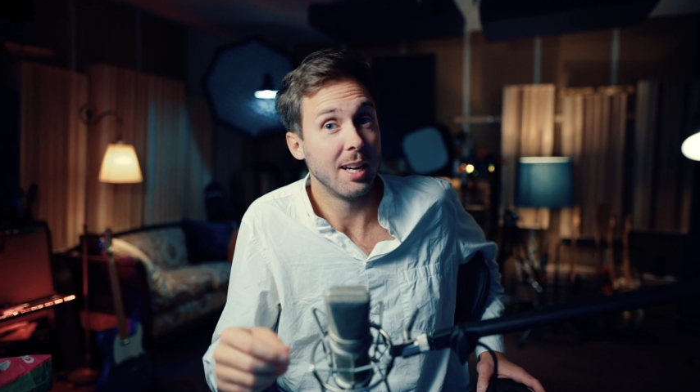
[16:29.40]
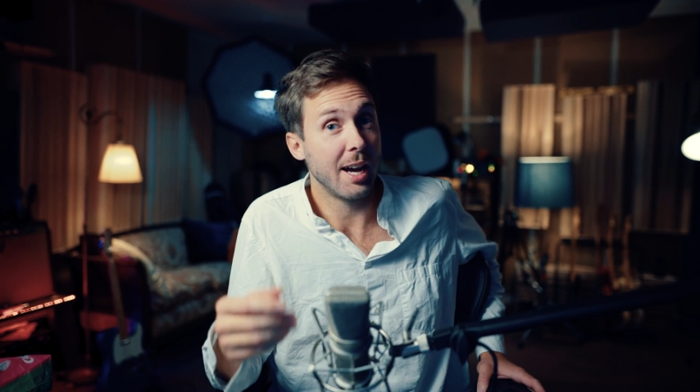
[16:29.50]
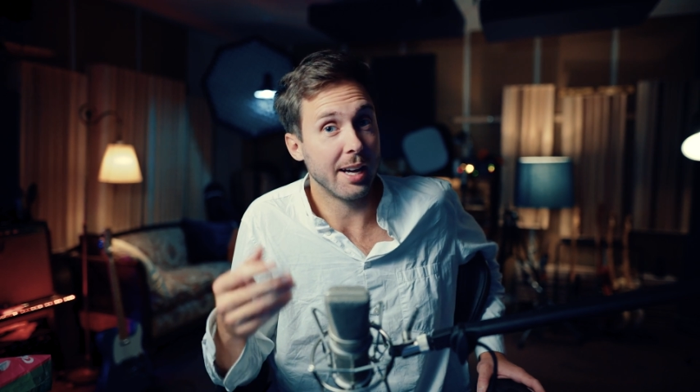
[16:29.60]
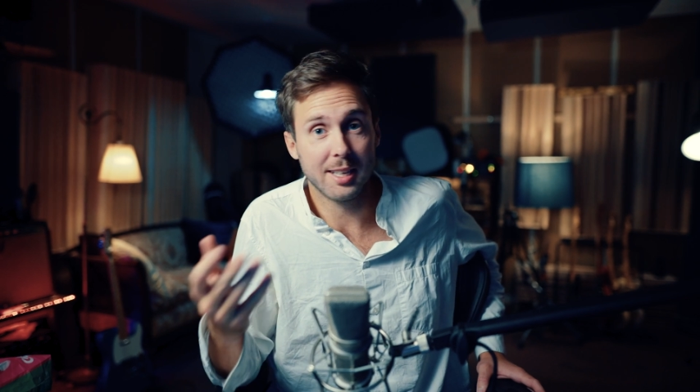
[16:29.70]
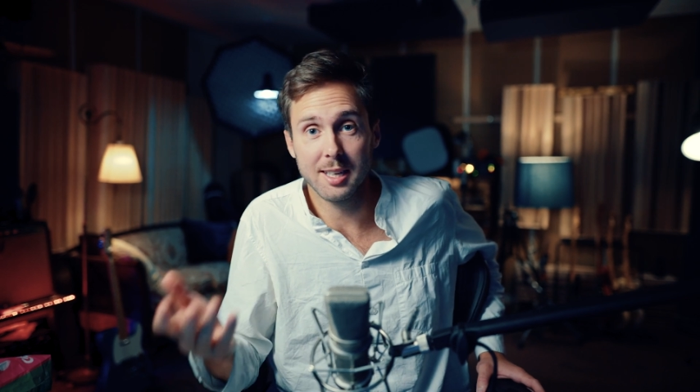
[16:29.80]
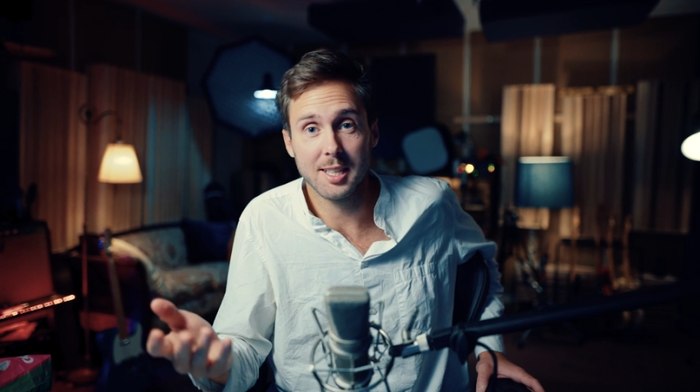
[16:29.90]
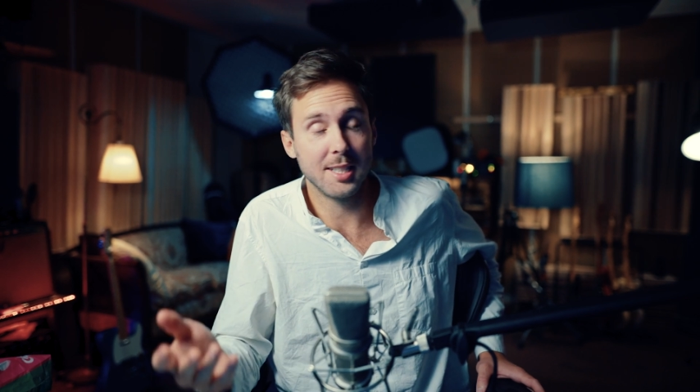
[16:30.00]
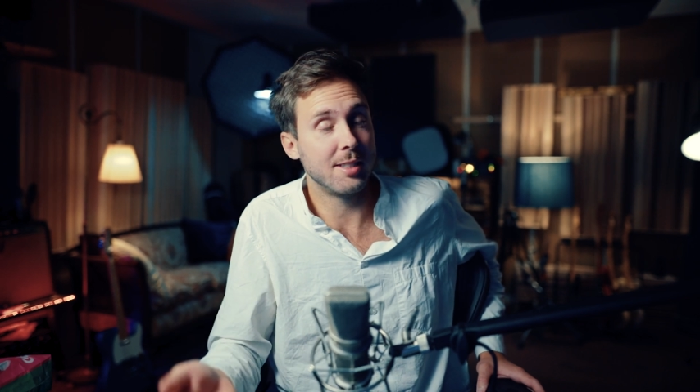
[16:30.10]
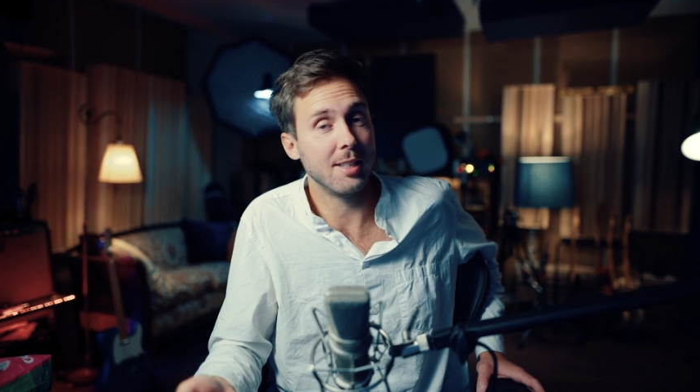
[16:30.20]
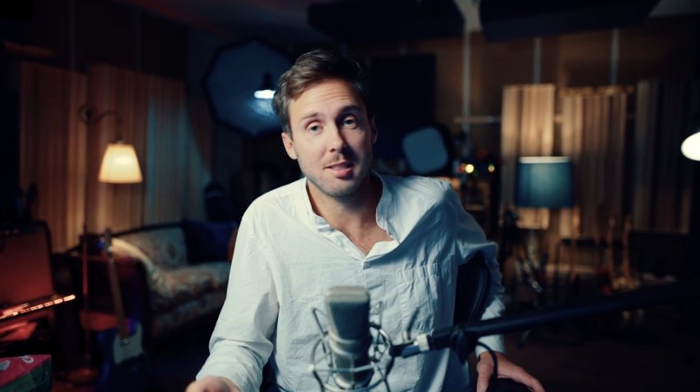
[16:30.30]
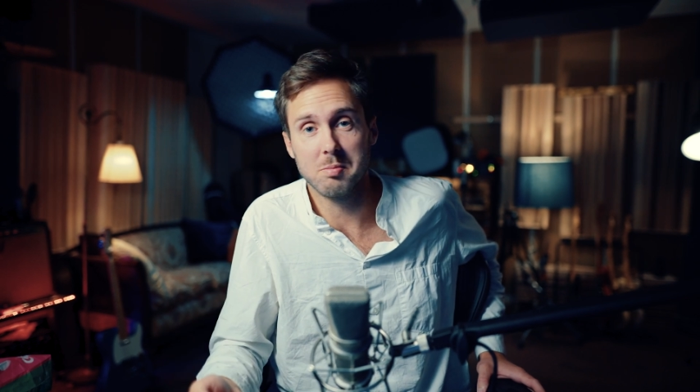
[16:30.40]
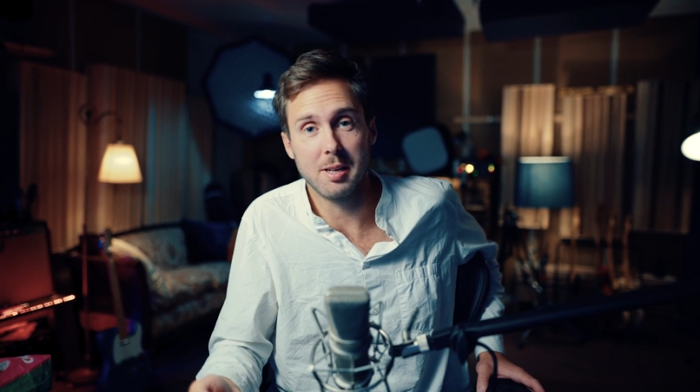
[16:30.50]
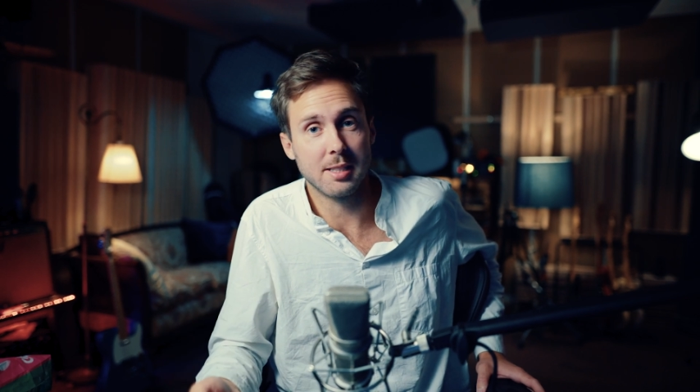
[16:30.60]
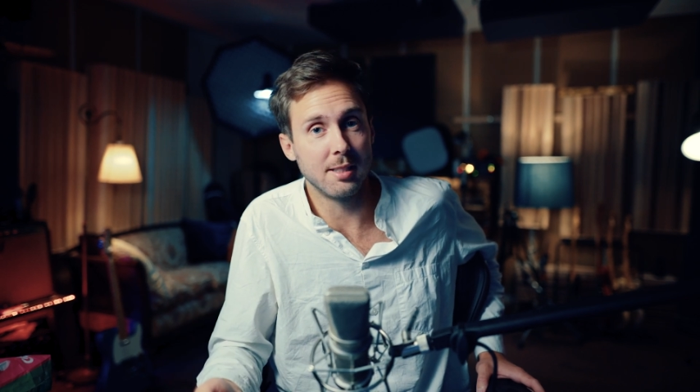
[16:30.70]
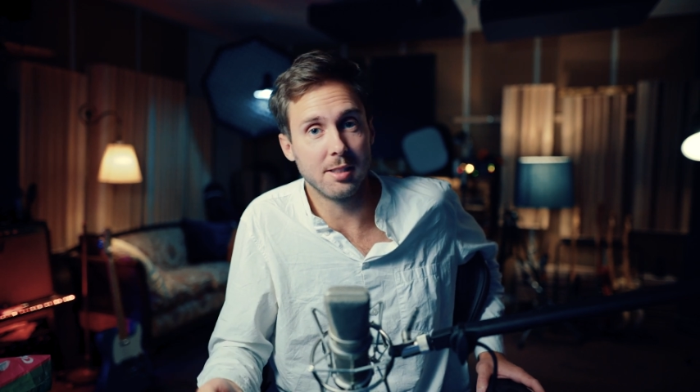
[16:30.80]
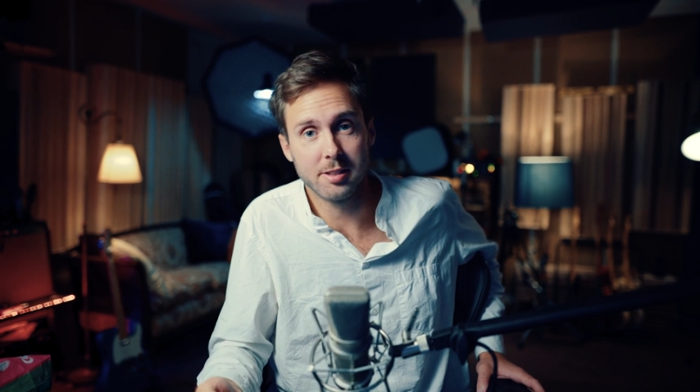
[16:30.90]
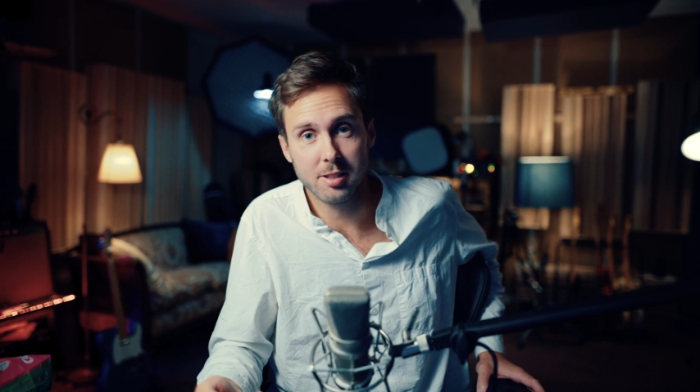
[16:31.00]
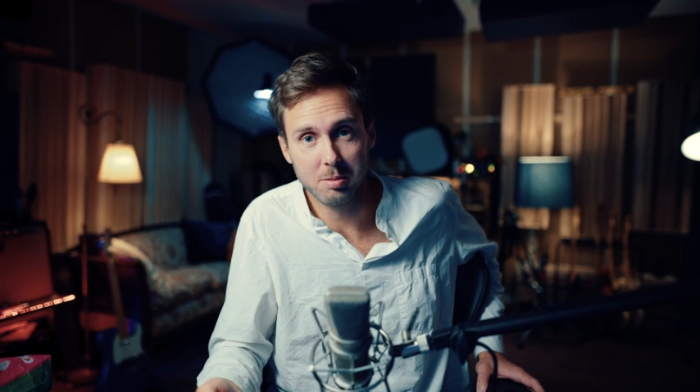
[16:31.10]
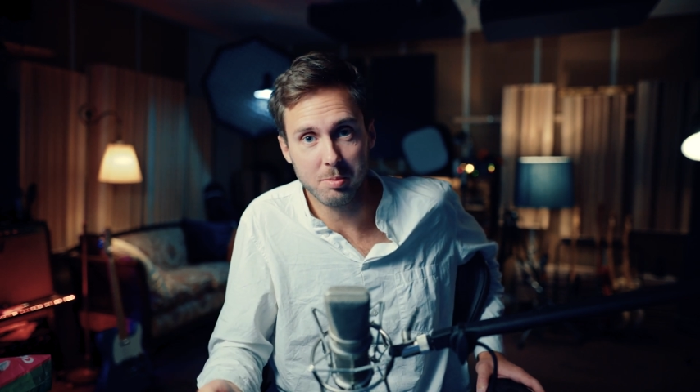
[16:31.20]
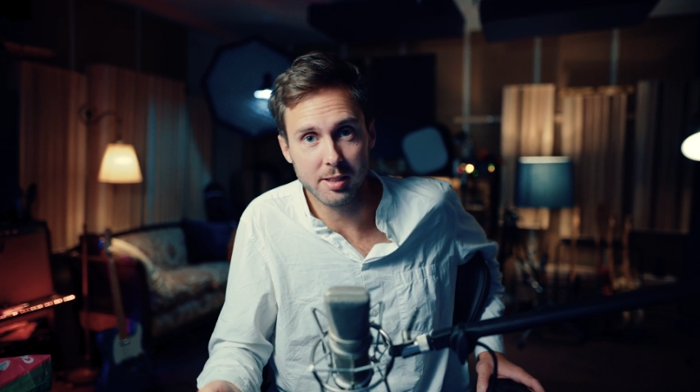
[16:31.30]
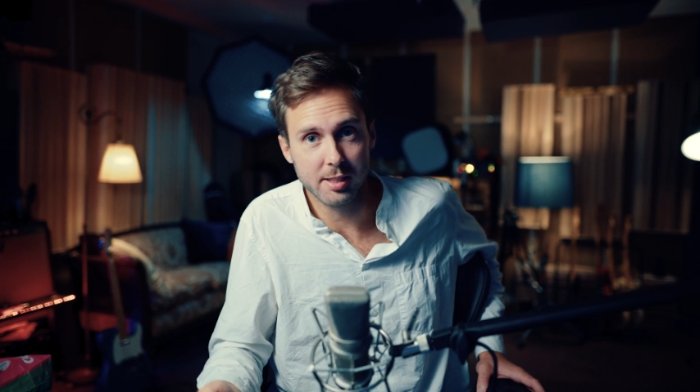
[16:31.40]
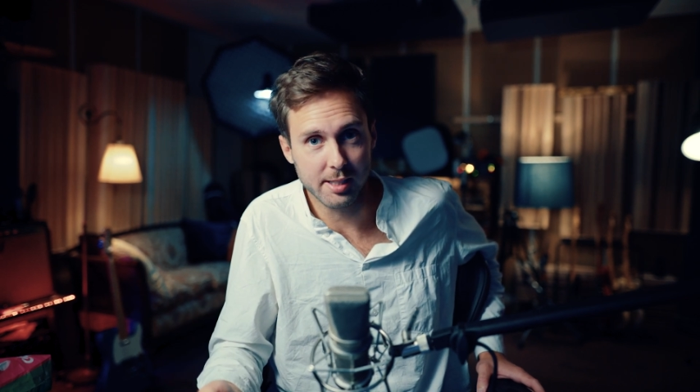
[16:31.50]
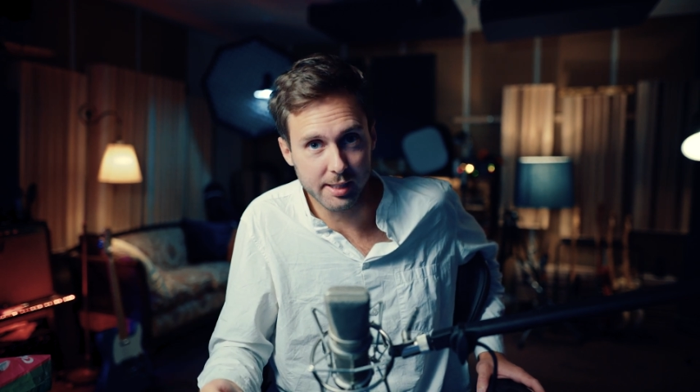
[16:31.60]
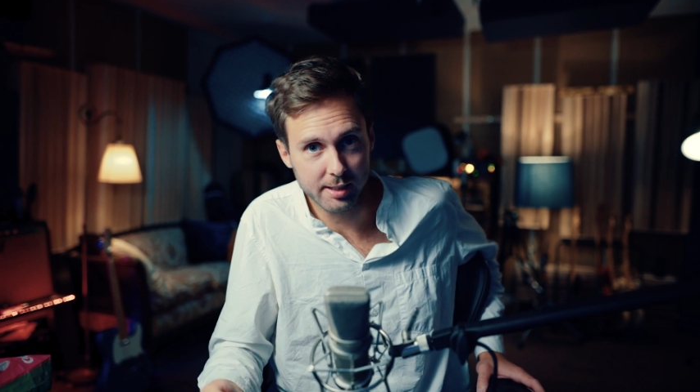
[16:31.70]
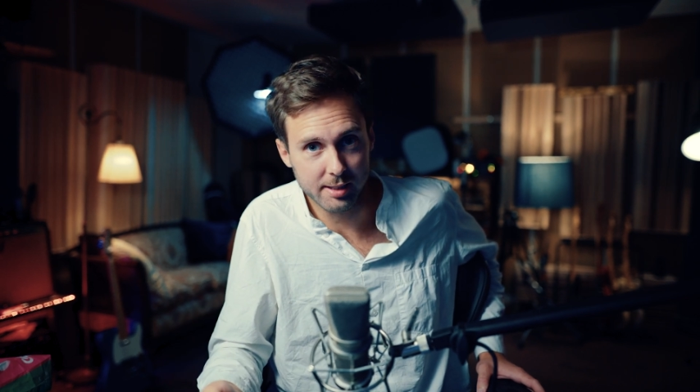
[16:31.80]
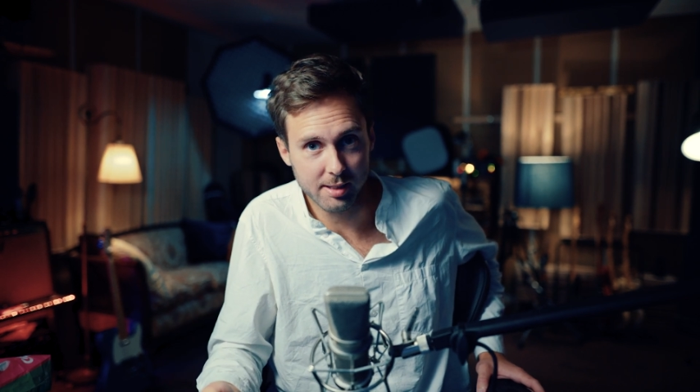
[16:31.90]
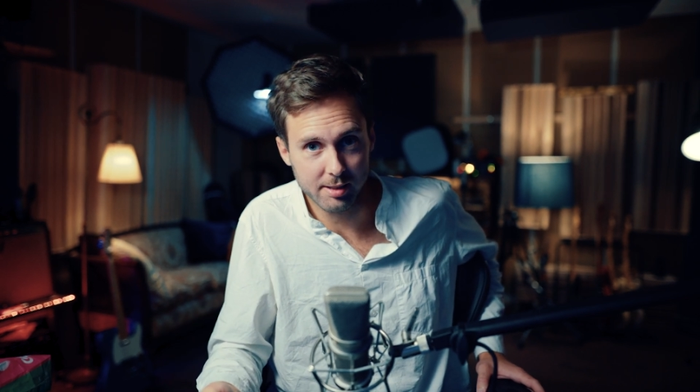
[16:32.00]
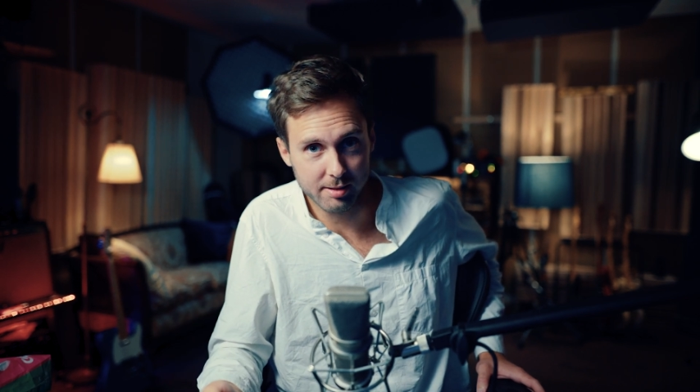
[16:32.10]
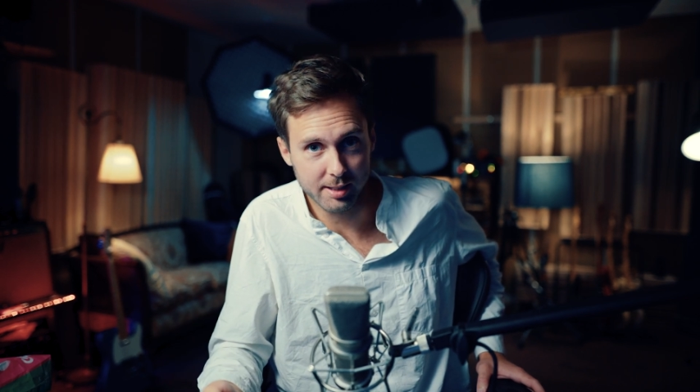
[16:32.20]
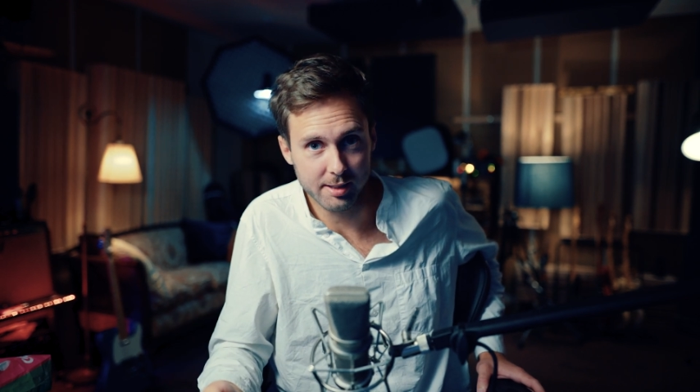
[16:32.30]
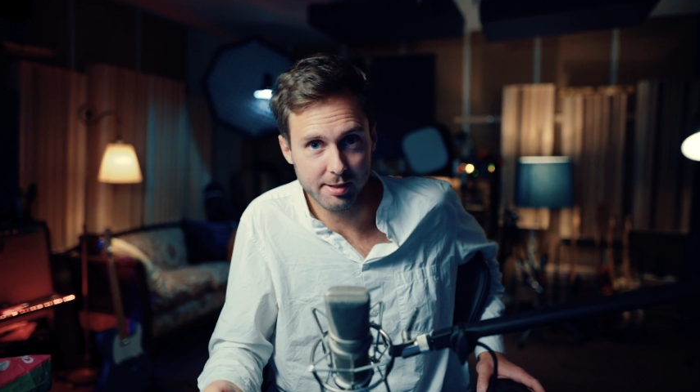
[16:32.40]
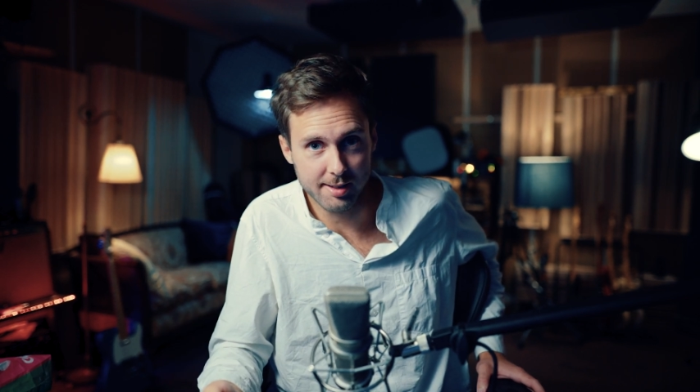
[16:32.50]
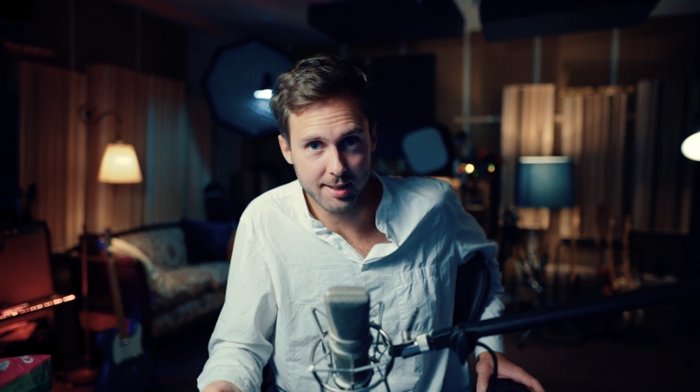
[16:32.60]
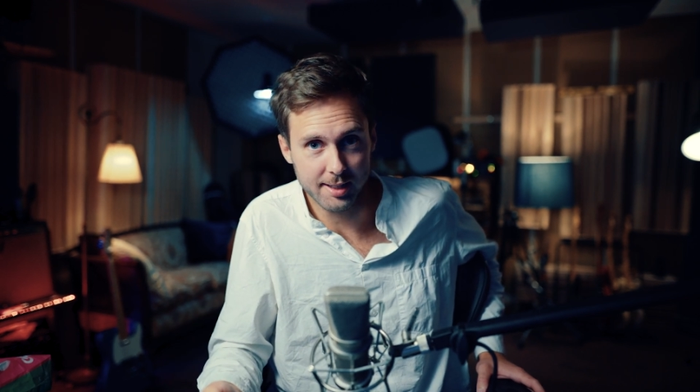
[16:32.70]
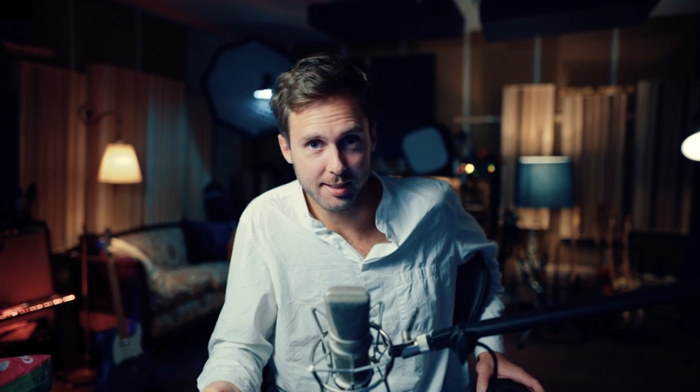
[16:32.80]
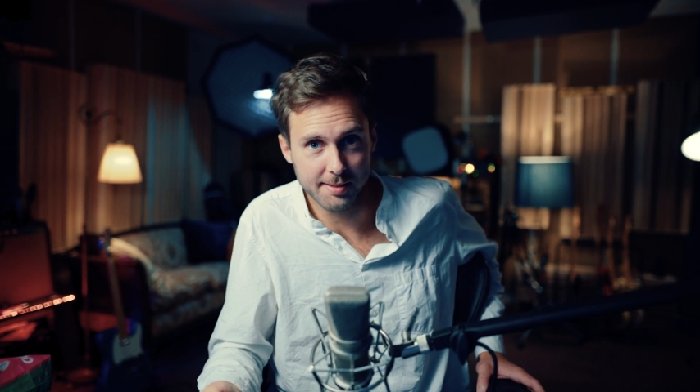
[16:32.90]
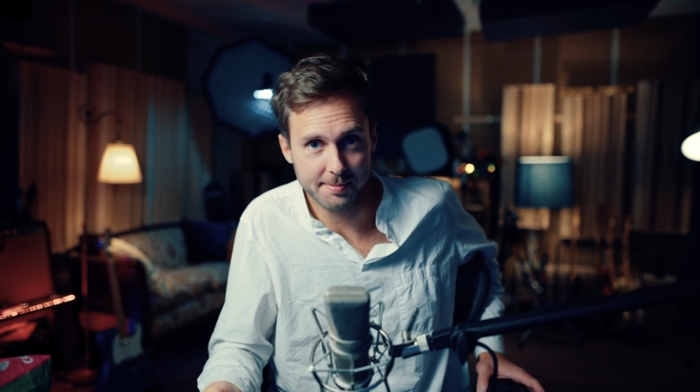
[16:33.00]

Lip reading: Again, it just makes it so much easier to get started.